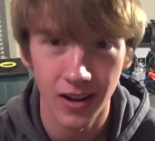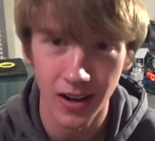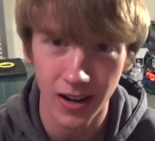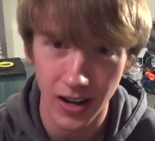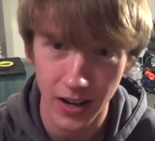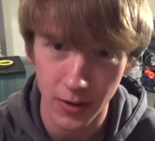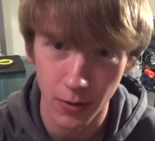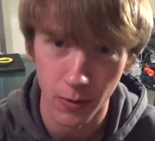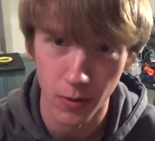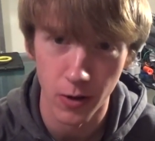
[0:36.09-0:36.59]

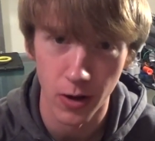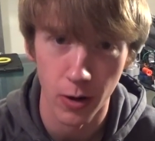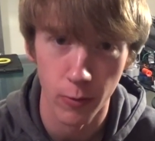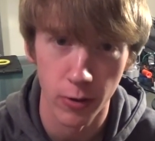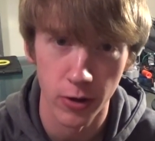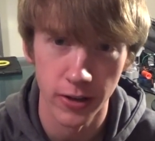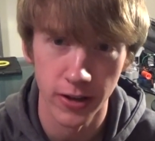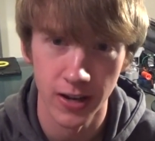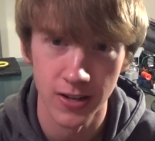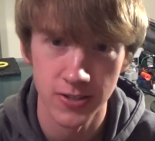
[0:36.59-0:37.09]
I don't know how
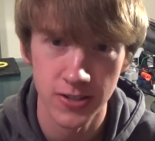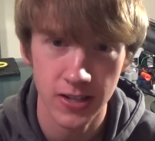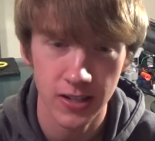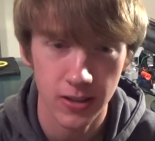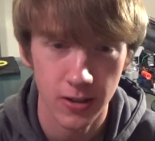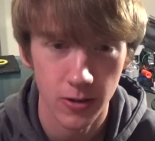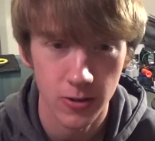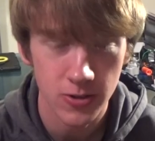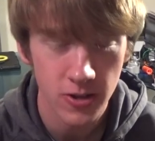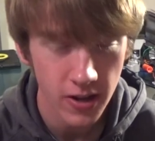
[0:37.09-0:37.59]
well you guys like
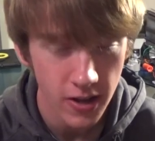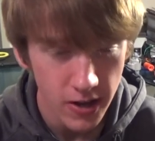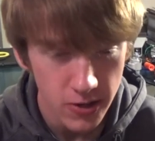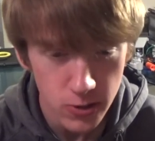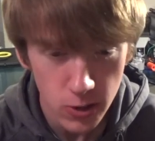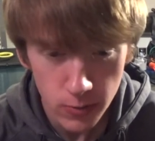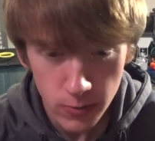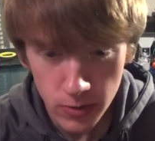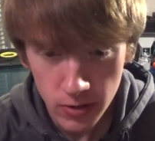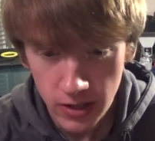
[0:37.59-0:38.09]
those.
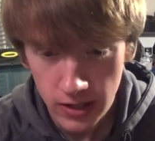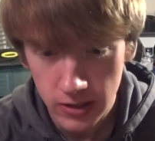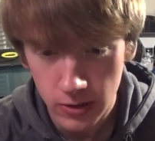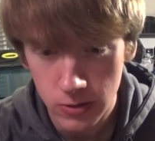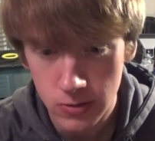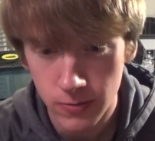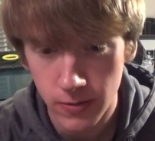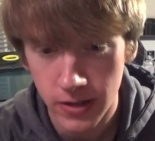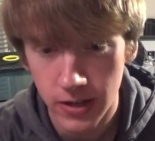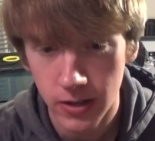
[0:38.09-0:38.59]
So if you like
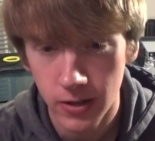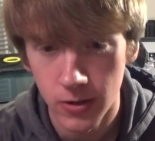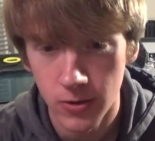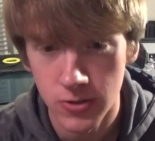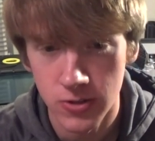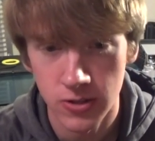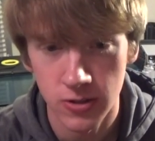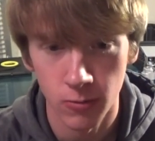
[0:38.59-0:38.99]
those videos,